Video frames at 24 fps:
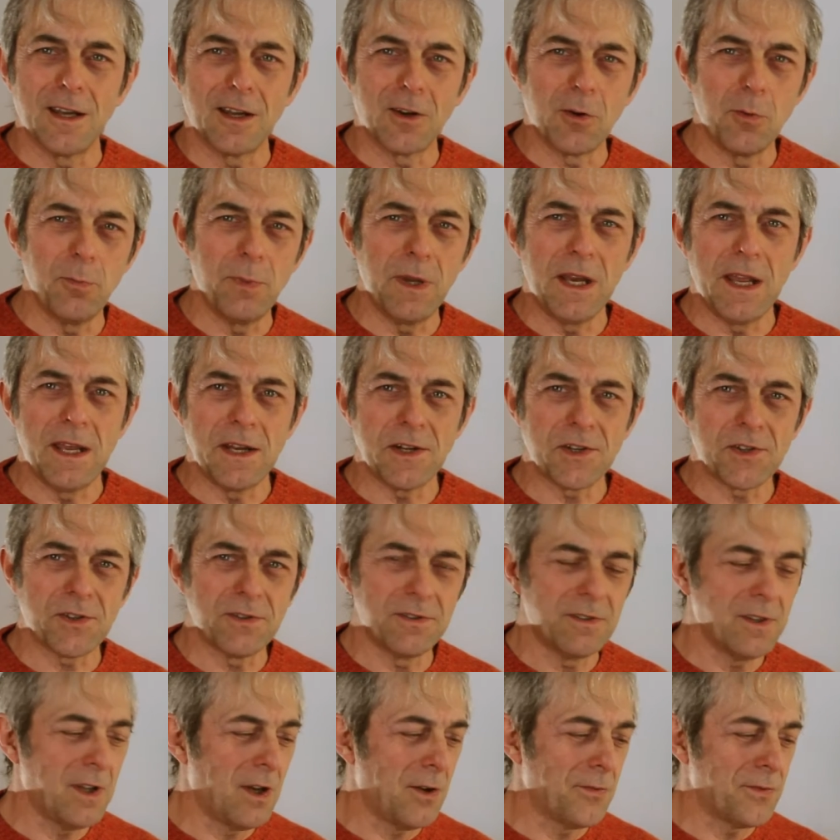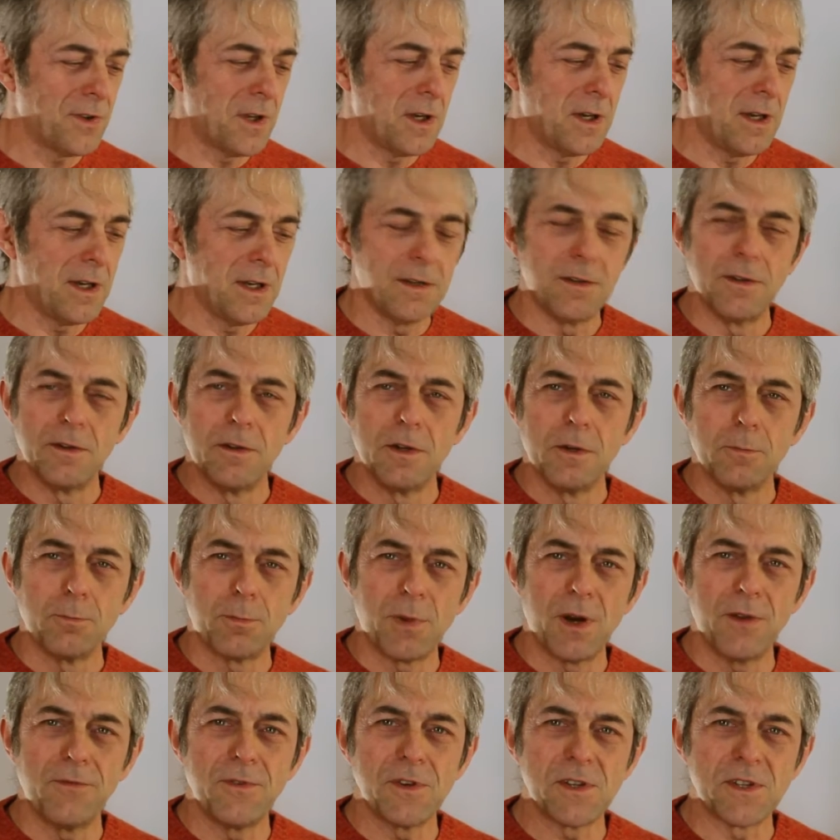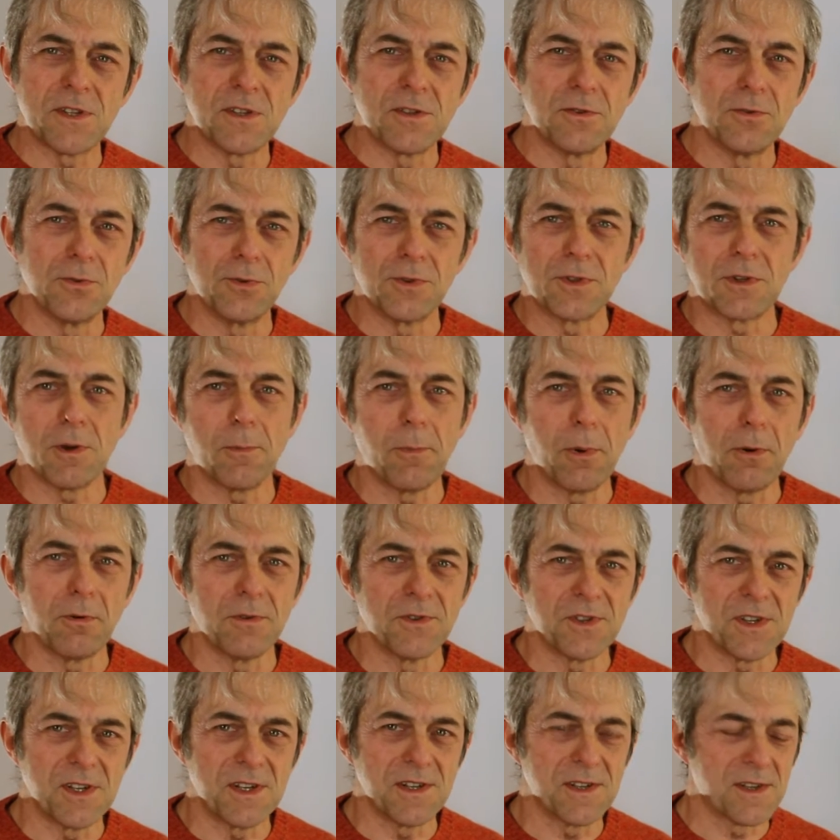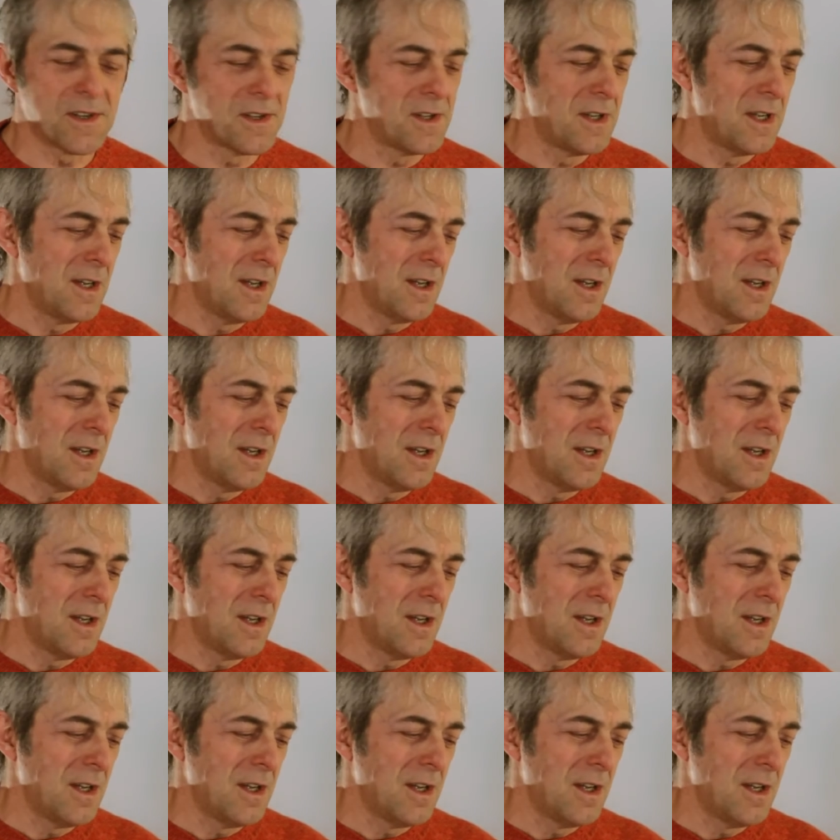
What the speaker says: combination of the previous two topologies.